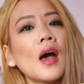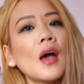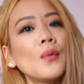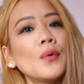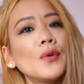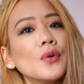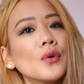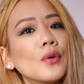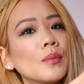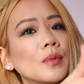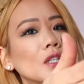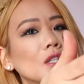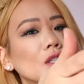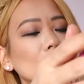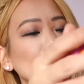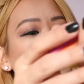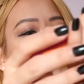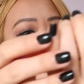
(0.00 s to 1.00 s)
I would normally
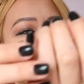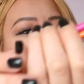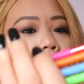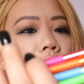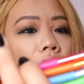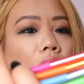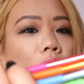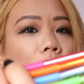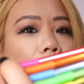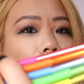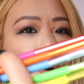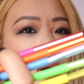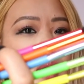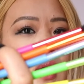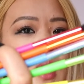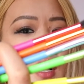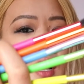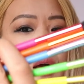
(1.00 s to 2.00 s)
use. So,
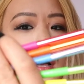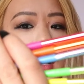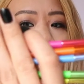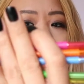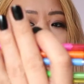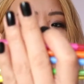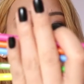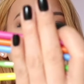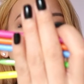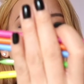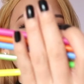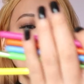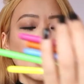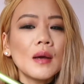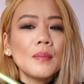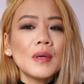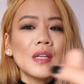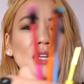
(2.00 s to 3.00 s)

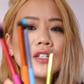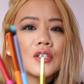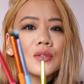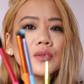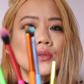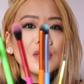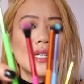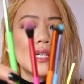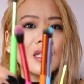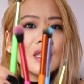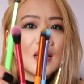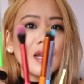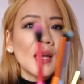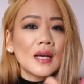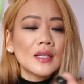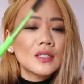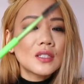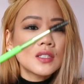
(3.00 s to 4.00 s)
I mean, I do like that it
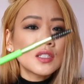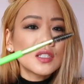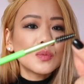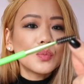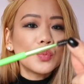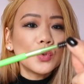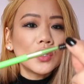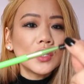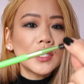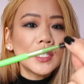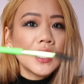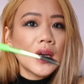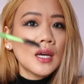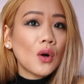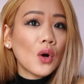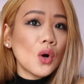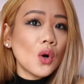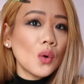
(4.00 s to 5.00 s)
has a spoolie.
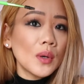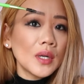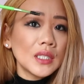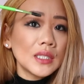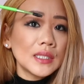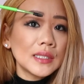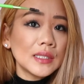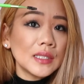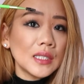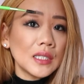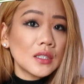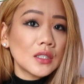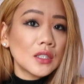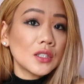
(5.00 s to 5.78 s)
I always need a